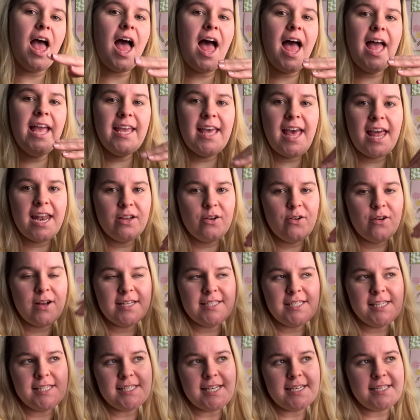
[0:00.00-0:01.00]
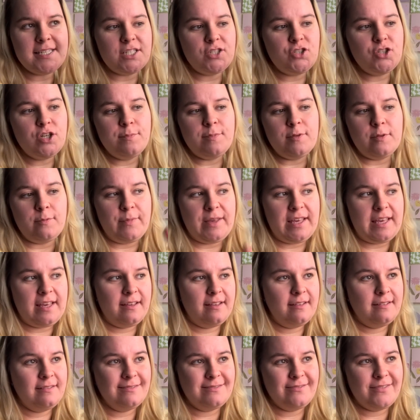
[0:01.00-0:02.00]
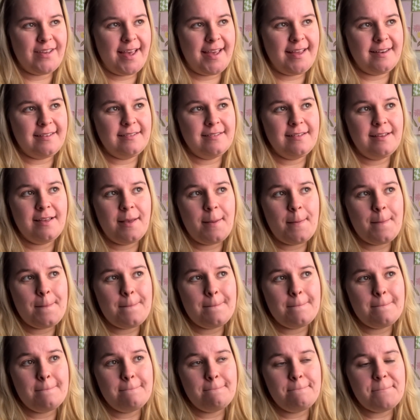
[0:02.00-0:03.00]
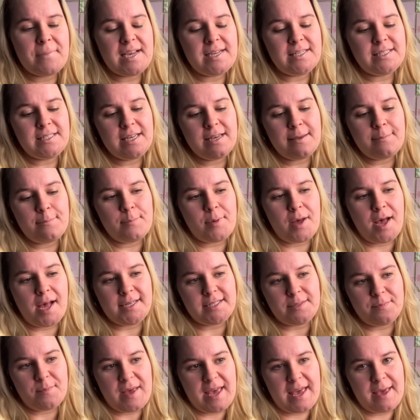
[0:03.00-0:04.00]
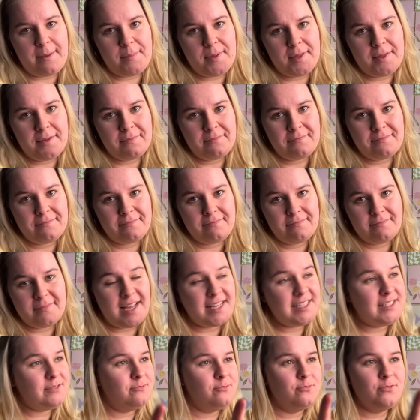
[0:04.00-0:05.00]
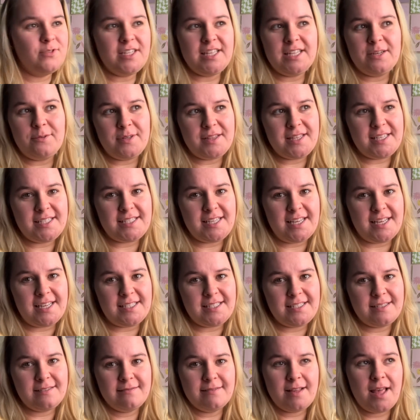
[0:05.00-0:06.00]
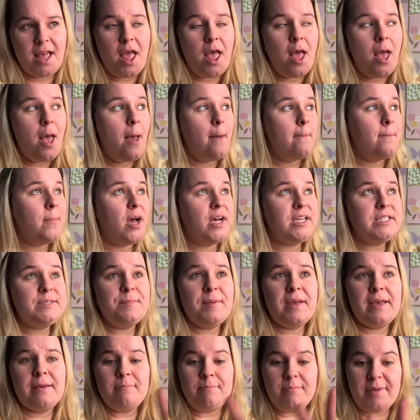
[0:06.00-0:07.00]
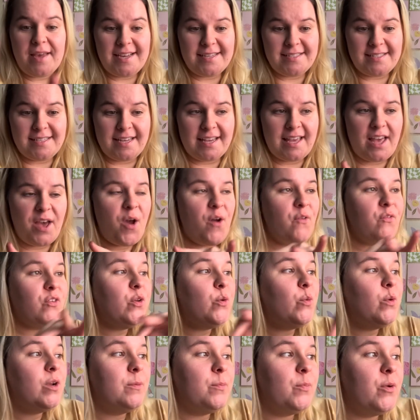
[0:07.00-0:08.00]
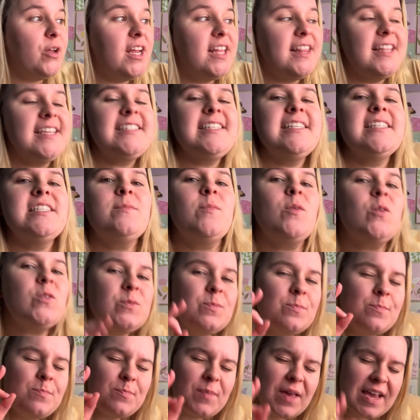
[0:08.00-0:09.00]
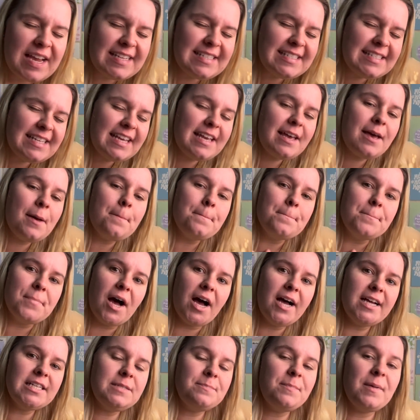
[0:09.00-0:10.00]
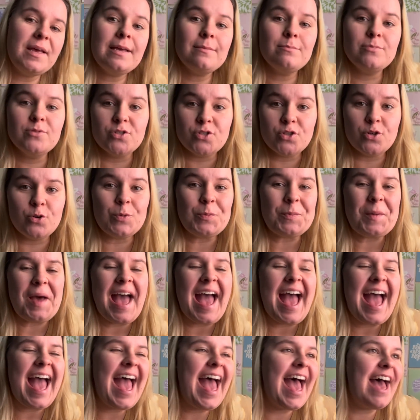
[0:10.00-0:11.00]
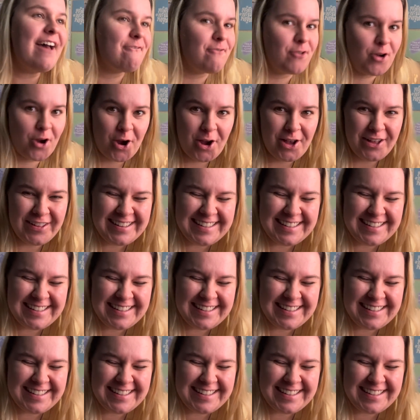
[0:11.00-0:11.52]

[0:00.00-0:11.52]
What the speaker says: I categorize this as a triple B, right? Basic boss babe. That's really what this is. Boss Babe Basic, however you want to put it. This is the most basic Boss Babe Zoom ever.